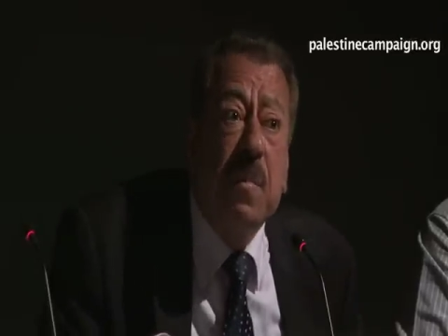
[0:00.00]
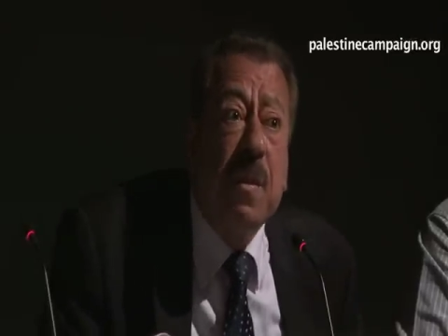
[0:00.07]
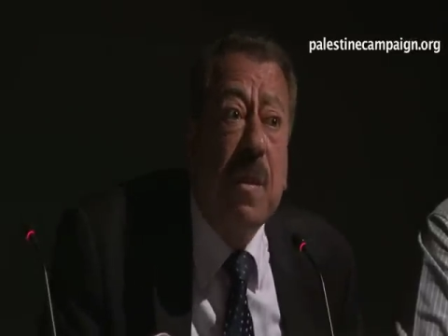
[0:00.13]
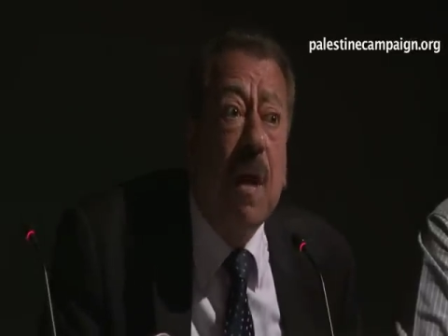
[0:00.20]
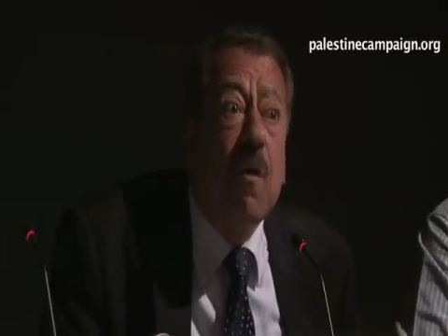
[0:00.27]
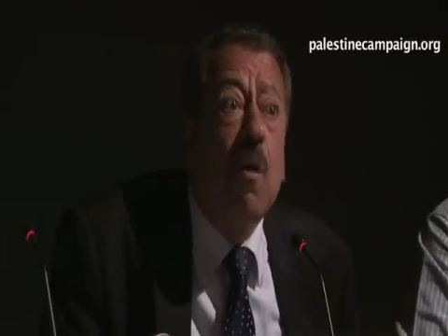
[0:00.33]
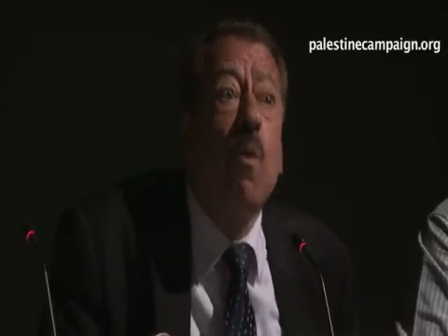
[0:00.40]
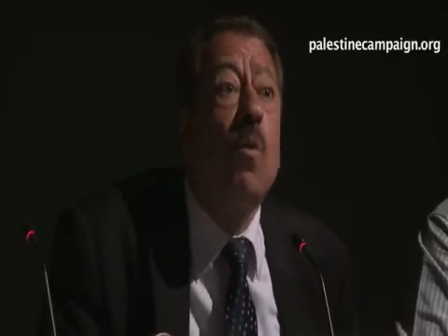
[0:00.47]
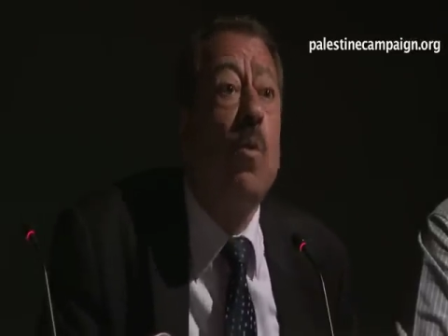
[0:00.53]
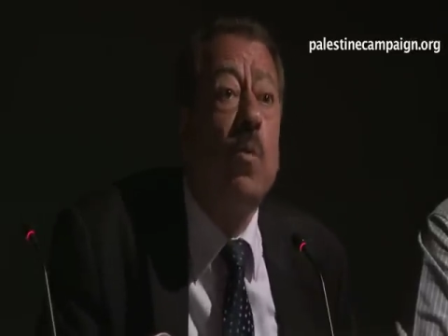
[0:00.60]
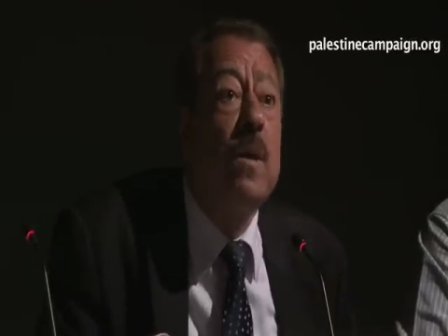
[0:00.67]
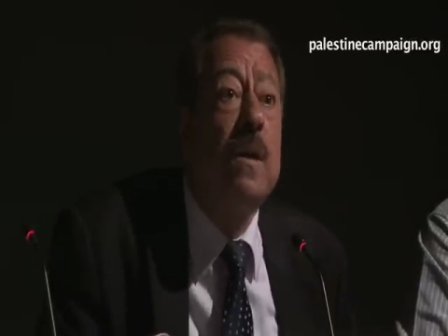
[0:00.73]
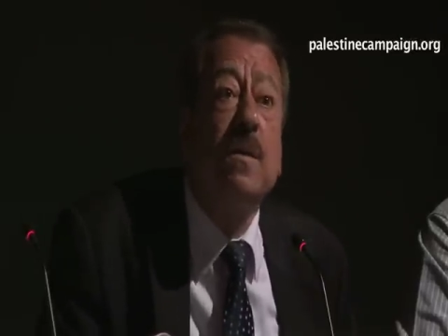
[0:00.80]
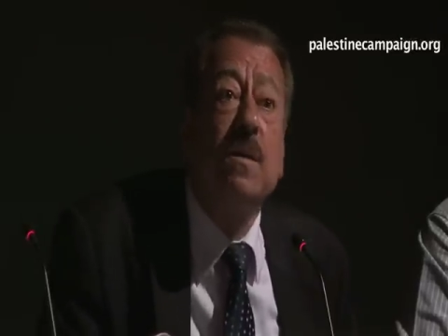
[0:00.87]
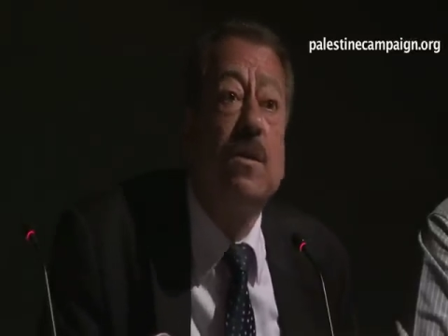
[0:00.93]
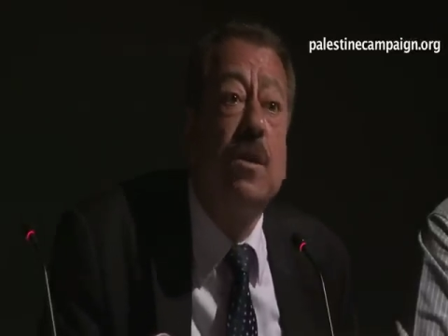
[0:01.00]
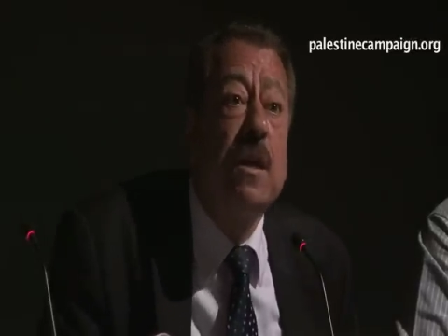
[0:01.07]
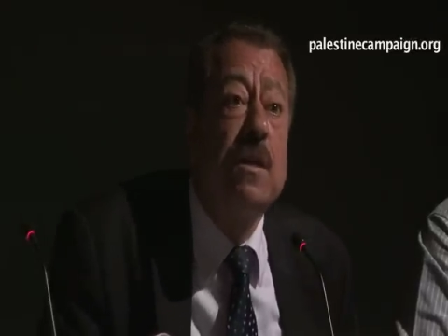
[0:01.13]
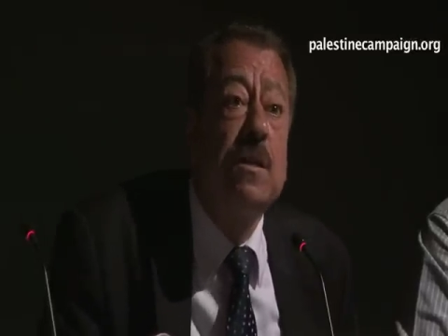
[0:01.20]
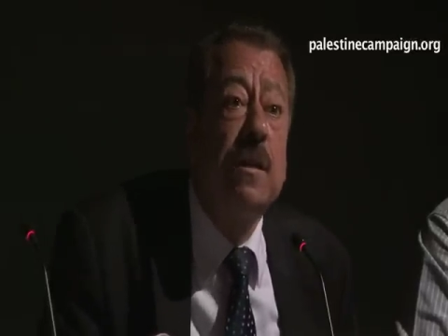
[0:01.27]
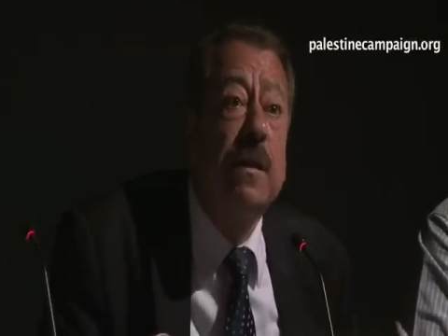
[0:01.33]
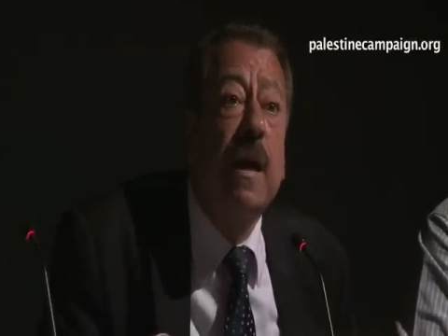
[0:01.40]
The whole world is
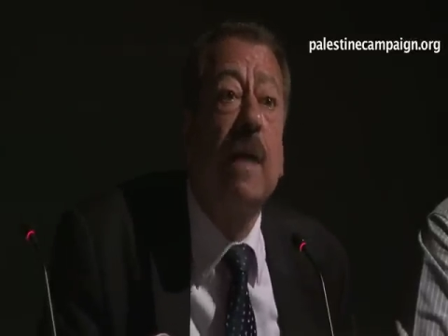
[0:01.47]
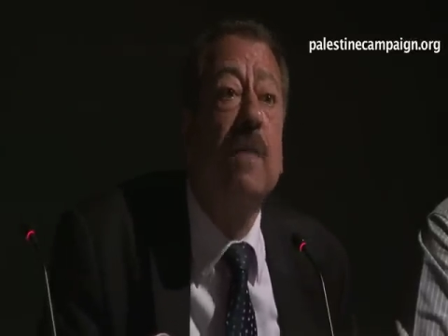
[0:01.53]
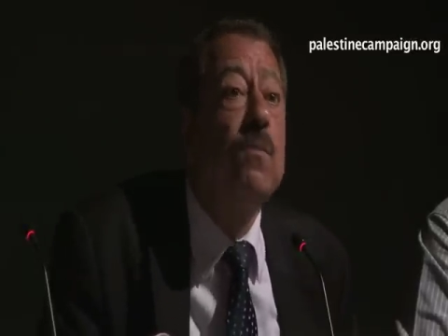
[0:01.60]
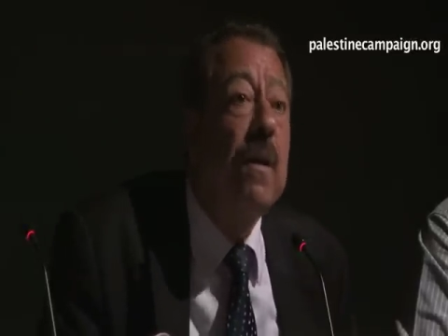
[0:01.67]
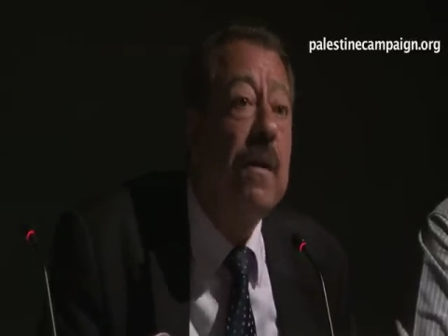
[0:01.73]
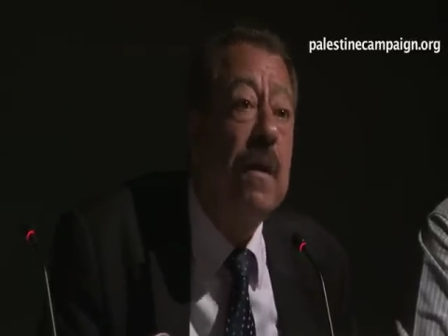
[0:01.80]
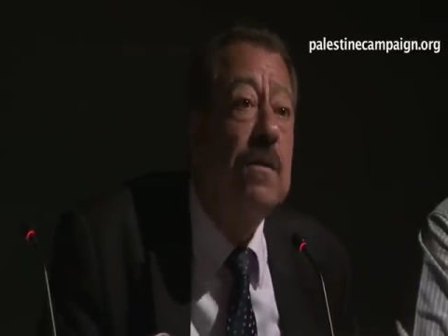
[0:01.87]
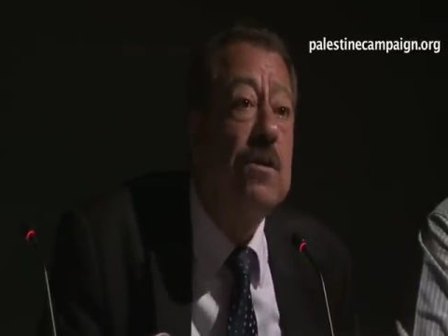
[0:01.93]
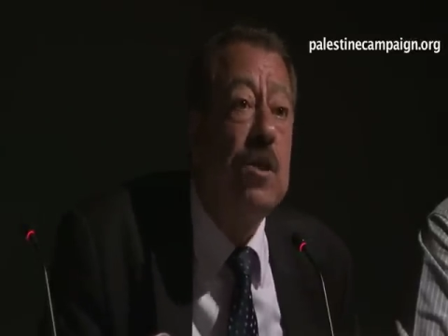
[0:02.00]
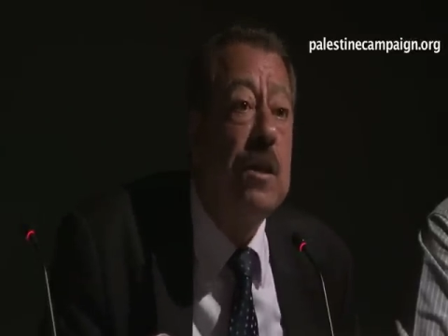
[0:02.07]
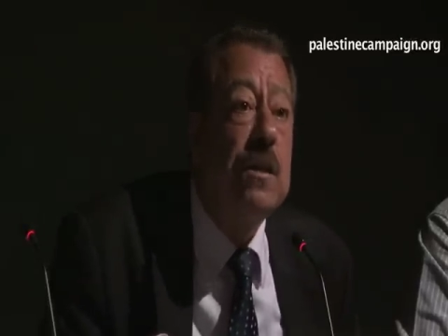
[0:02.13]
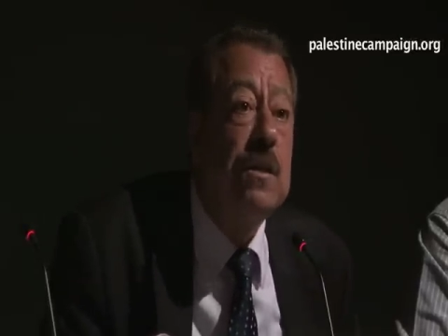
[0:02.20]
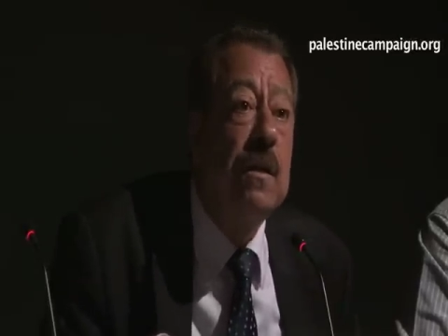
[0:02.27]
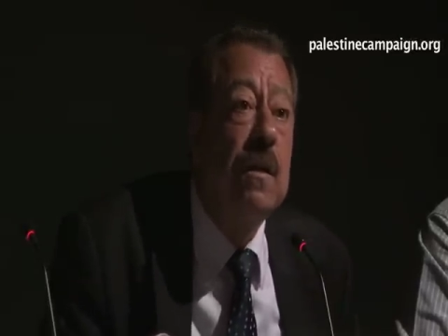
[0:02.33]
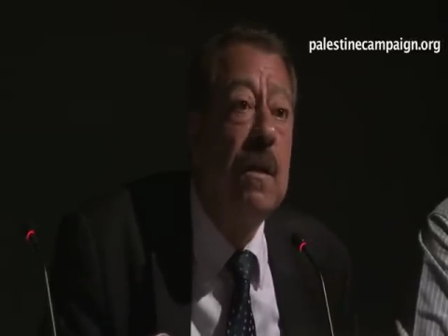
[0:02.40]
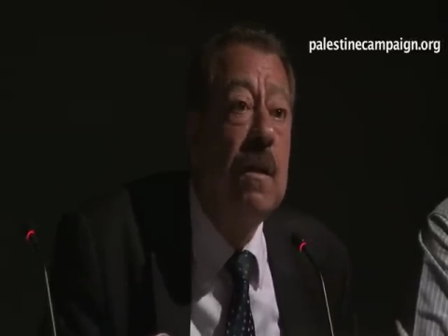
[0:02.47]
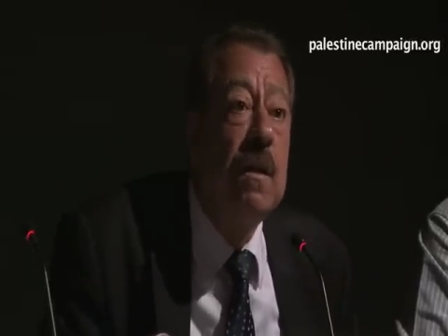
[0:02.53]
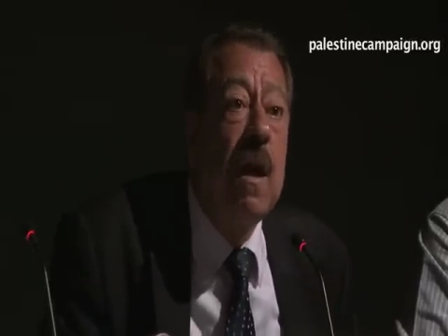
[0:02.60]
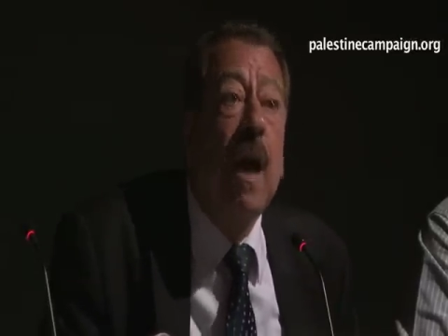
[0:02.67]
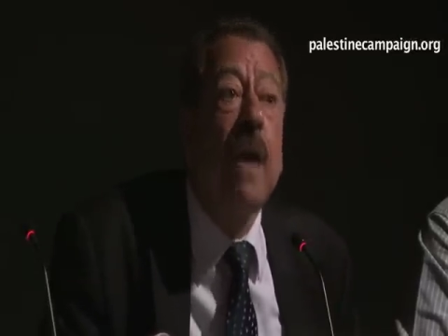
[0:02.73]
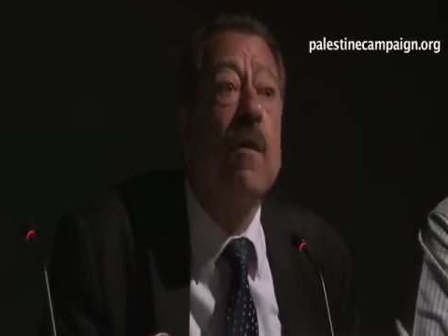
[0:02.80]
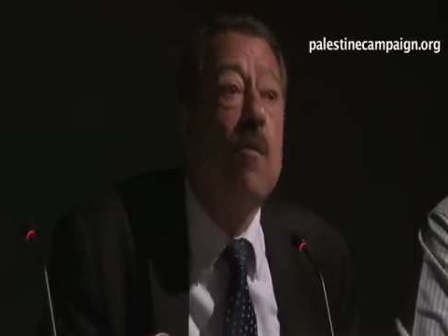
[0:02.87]
changing, and you are not changing.
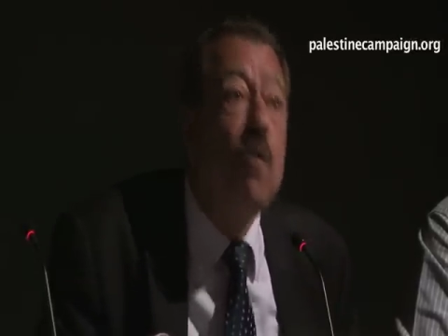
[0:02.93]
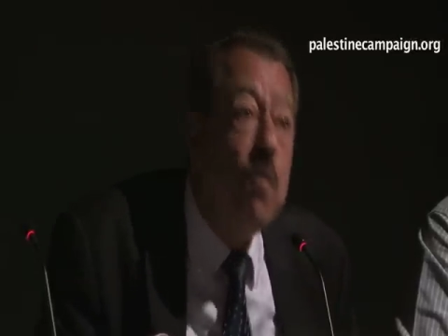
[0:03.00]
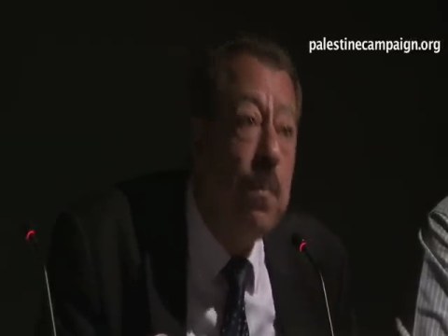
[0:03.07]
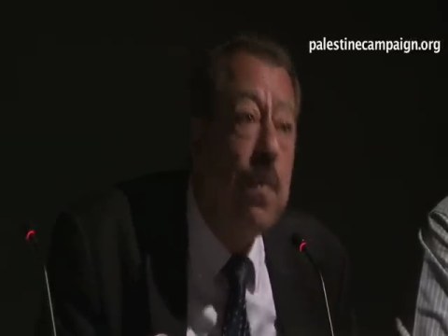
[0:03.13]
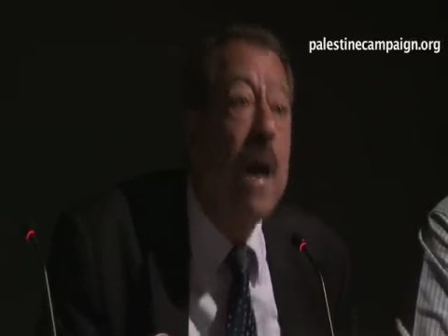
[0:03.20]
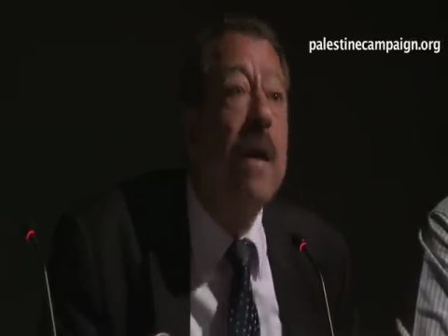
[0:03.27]
I hope